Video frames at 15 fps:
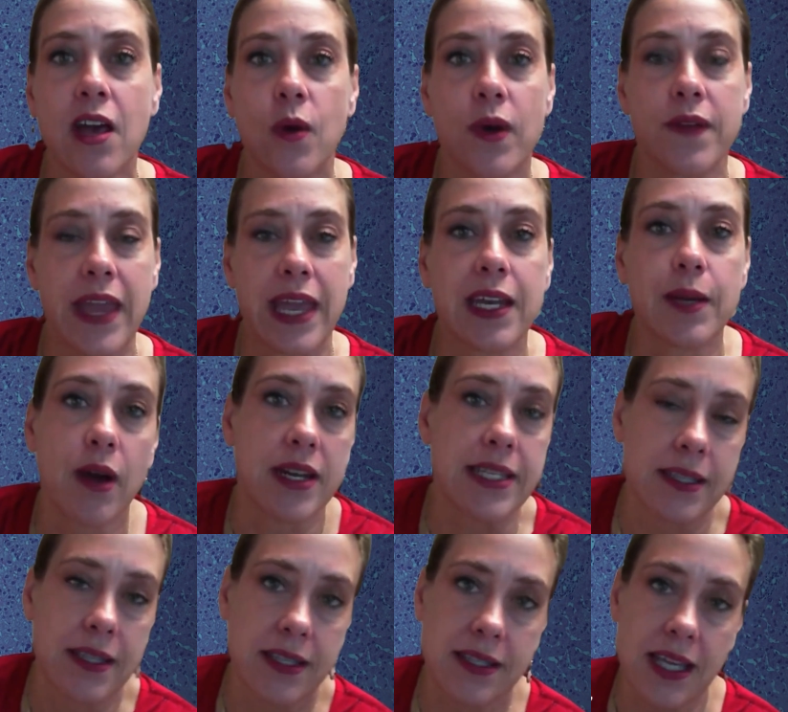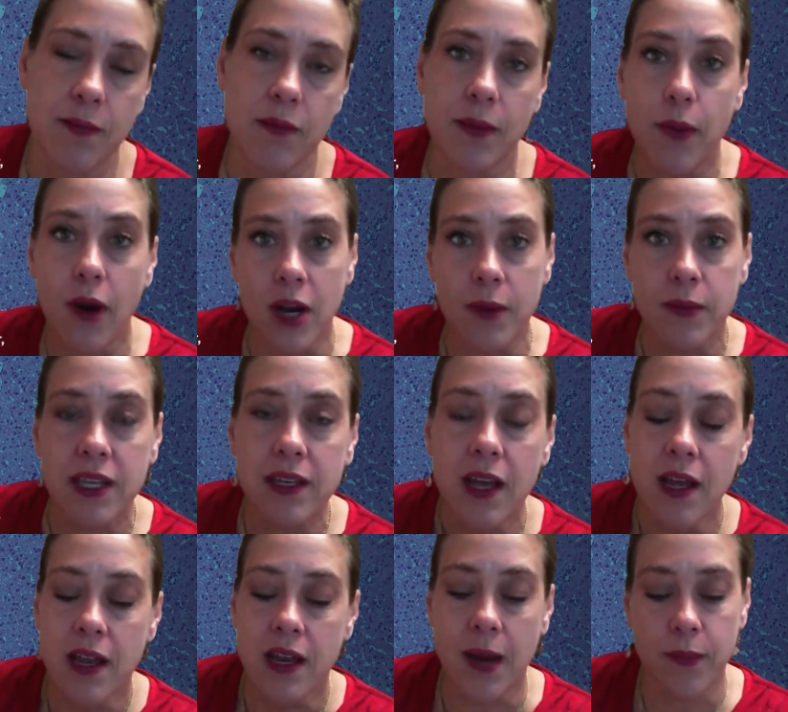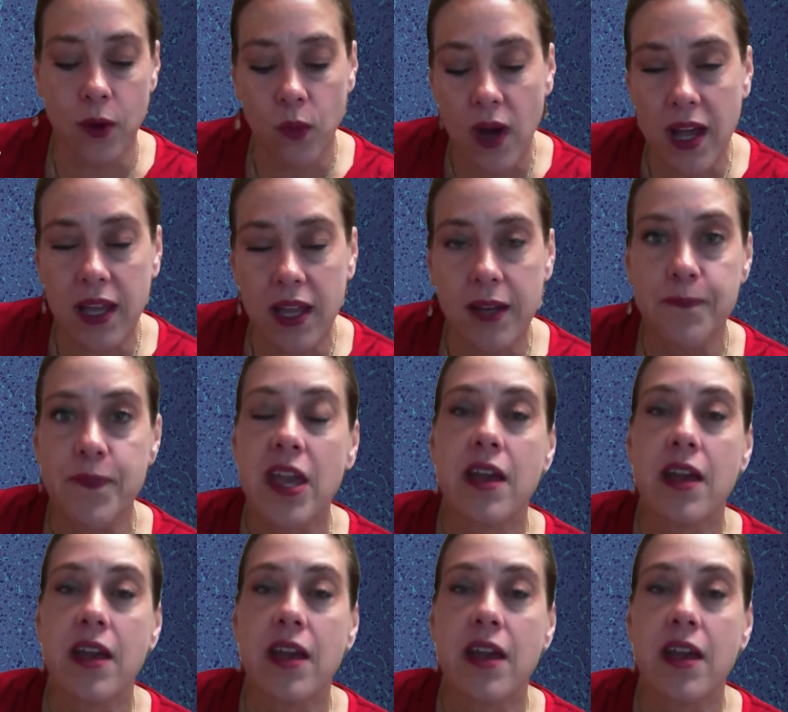with antibodies in the same compartment, number one.